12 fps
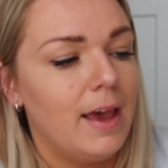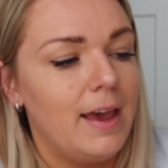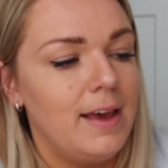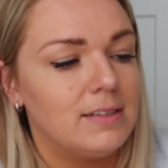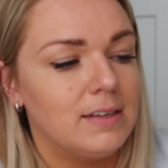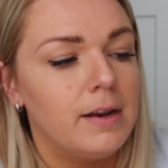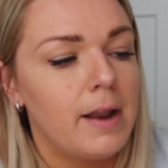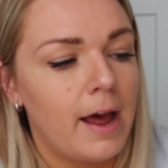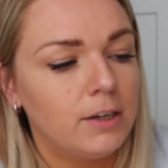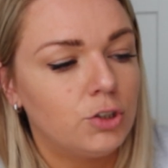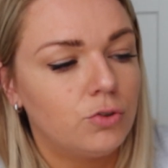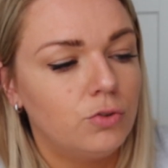It's a
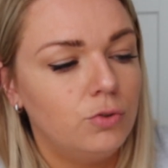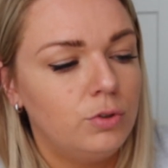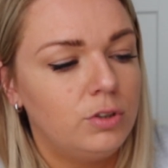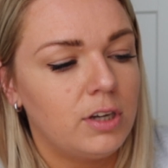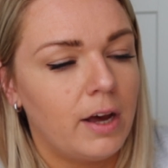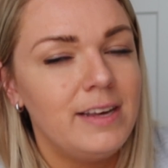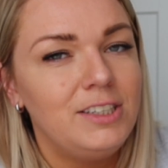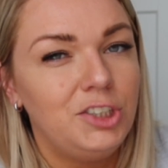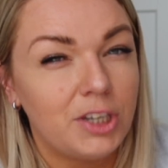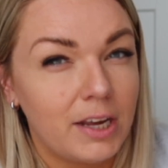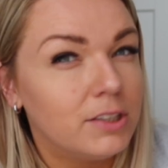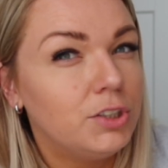natural
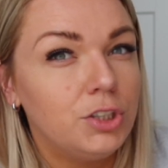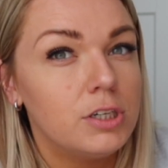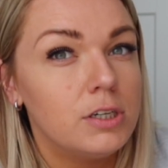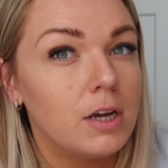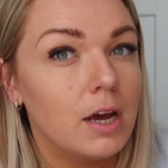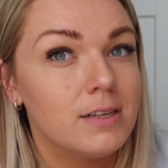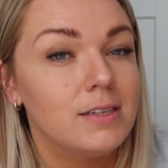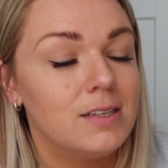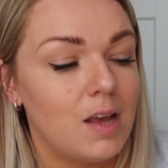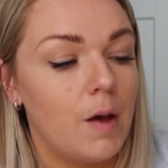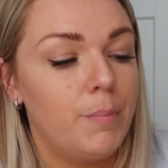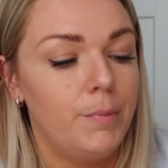digestion kind of
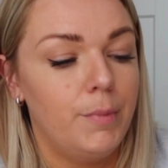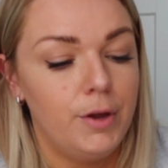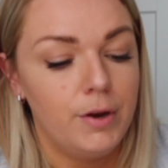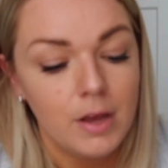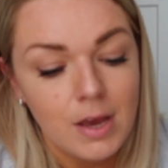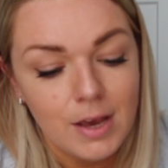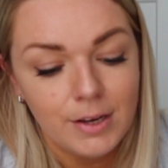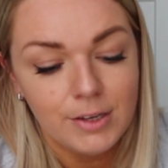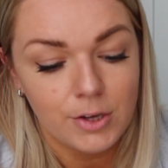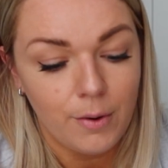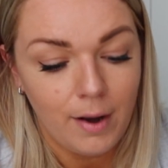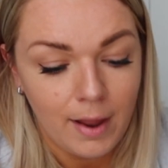supplement.
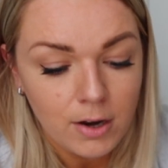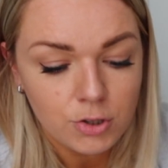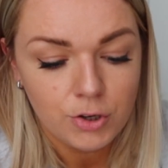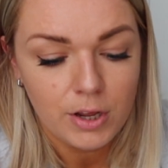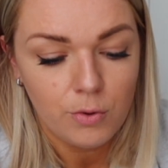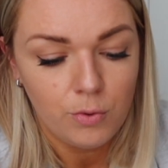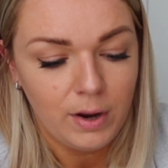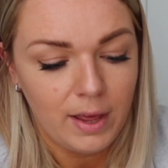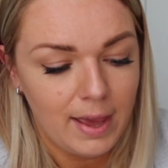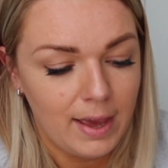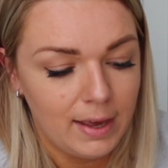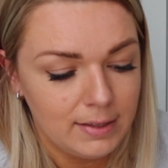So literally all it
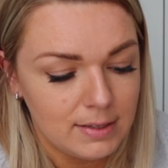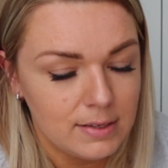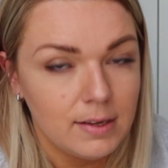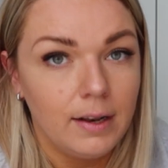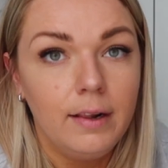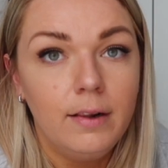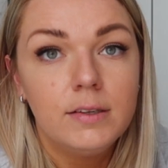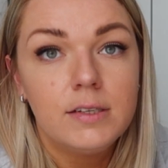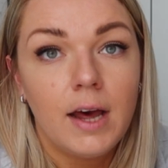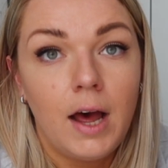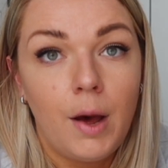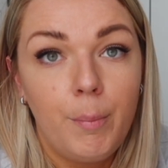is a little
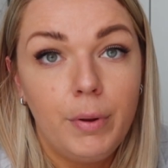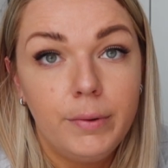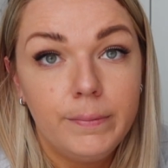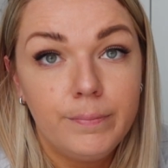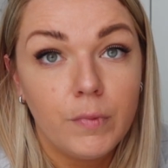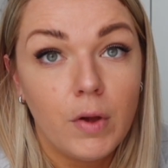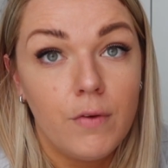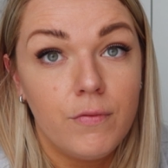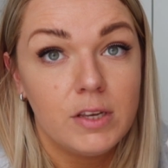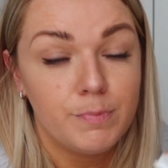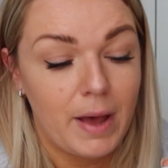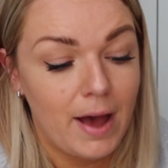tub of
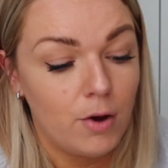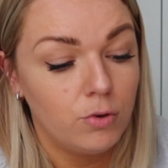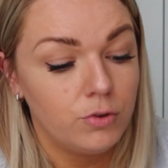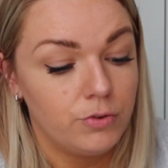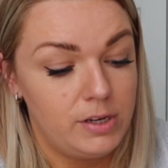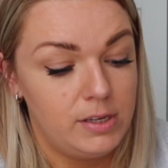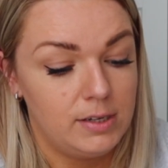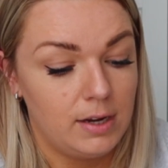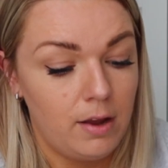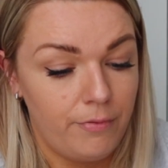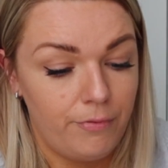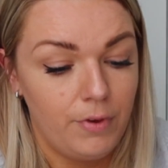this powdery
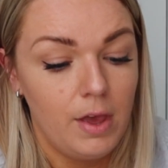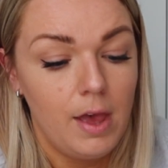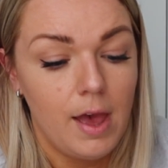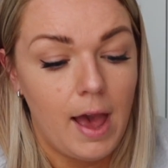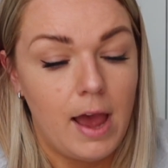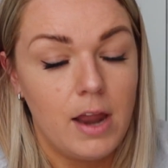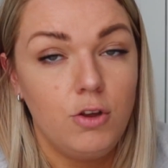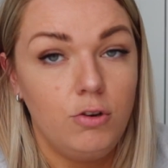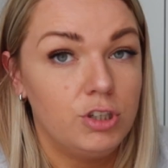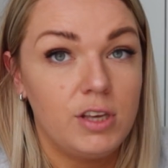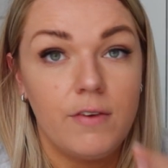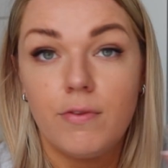stuff, and you
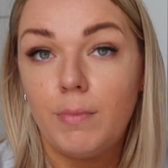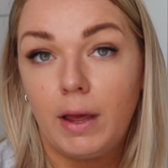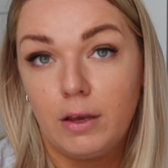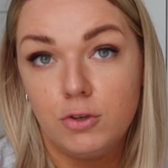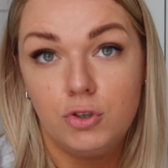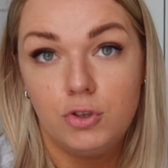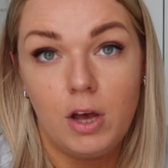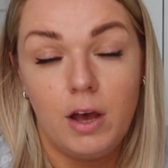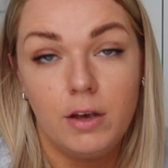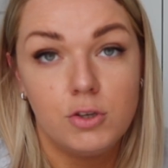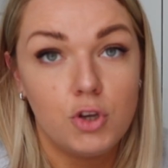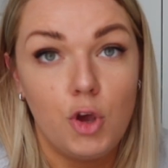just give them like
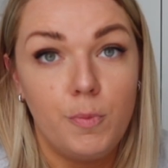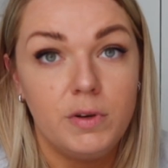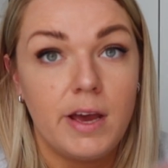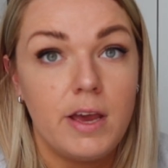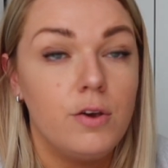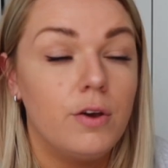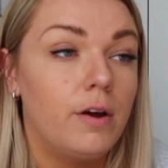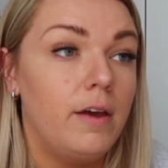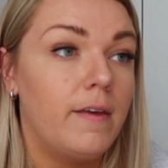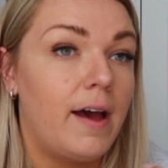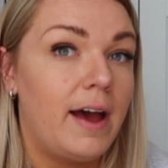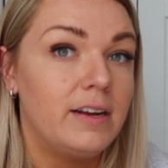a scoop a day. You can
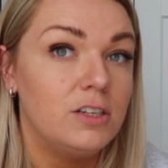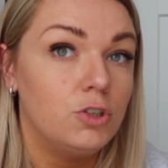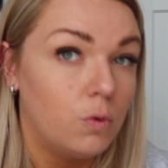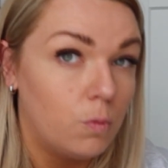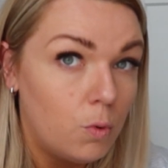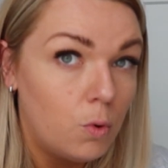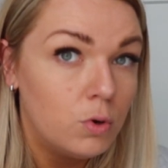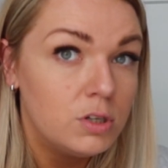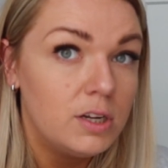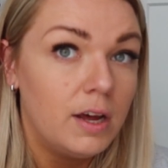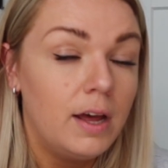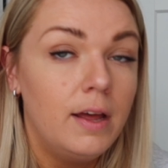either add it to
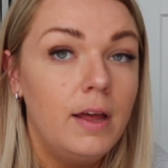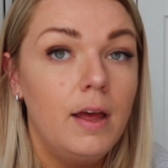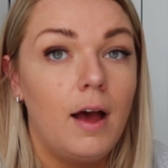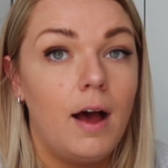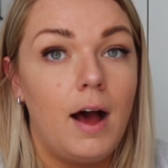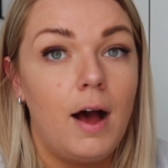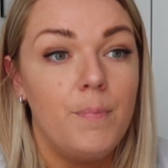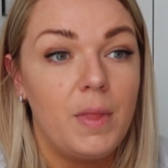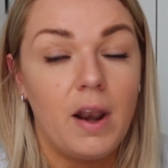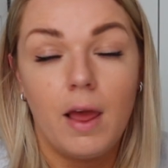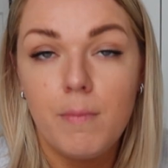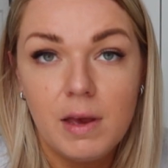water and
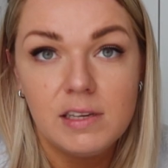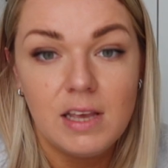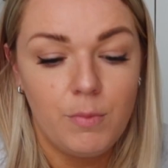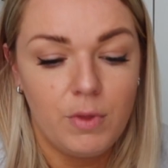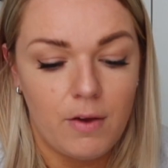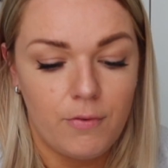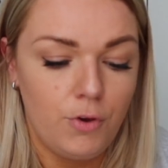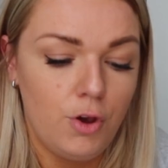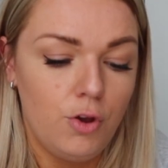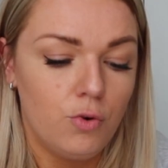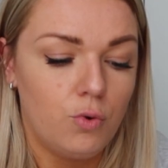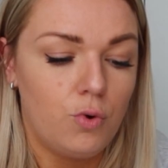like mix it in with their
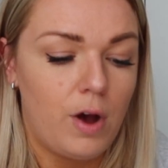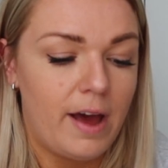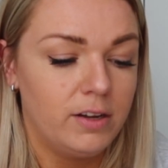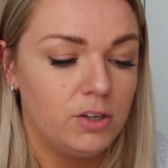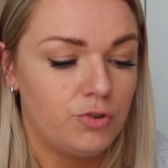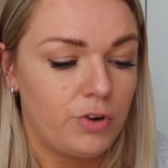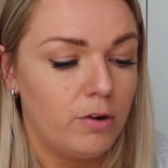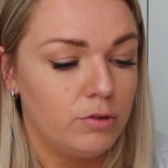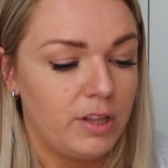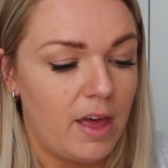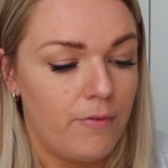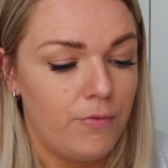food, or add it straight
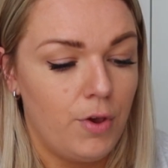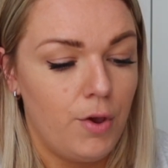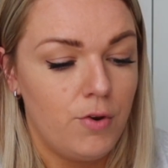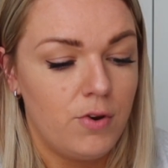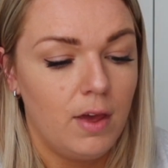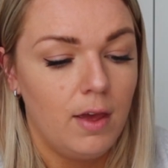onto their food.